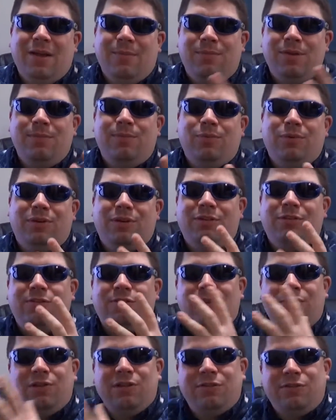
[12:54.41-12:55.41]
people can
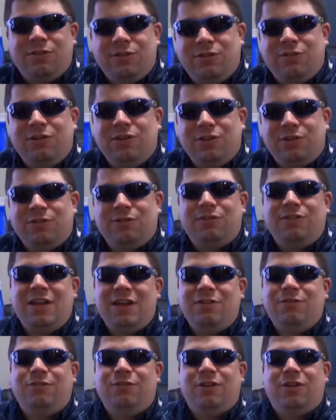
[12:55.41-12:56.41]
still listen to your
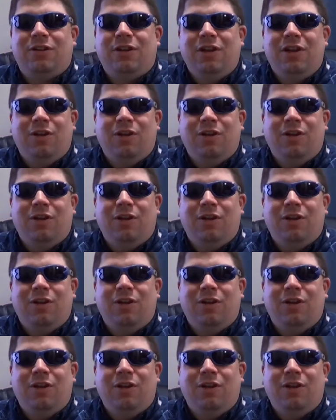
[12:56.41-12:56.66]
station.